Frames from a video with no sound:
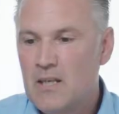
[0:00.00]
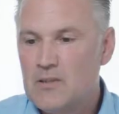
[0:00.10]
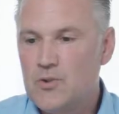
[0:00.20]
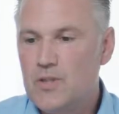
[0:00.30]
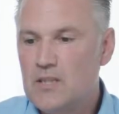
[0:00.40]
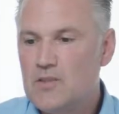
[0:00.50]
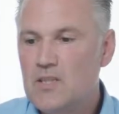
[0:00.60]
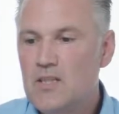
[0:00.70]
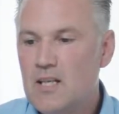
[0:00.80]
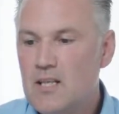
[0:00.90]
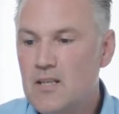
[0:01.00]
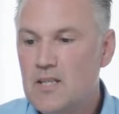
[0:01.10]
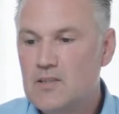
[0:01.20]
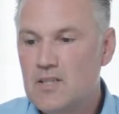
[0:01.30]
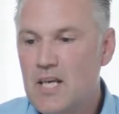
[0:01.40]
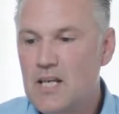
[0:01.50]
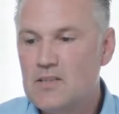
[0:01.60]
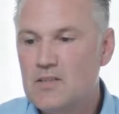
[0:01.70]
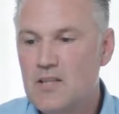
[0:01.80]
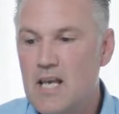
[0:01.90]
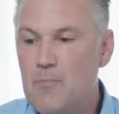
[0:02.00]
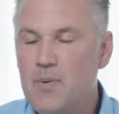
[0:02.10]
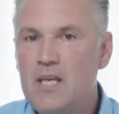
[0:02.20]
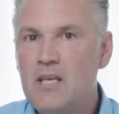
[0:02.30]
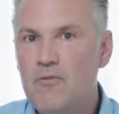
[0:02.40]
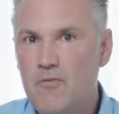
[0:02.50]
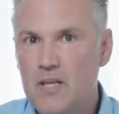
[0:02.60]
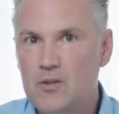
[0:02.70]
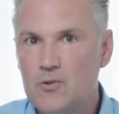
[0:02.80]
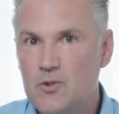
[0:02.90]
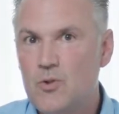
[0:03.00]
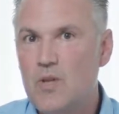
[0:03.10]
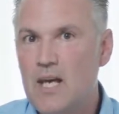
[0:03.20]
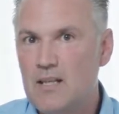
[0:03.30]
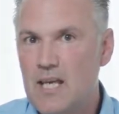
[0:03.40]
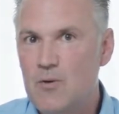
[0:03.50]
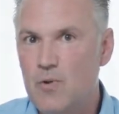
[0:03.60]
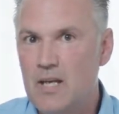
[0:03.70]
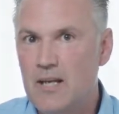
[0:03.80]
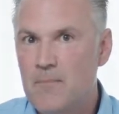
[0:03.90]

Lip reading: So you can see that in this test, a ping failed to that gateway.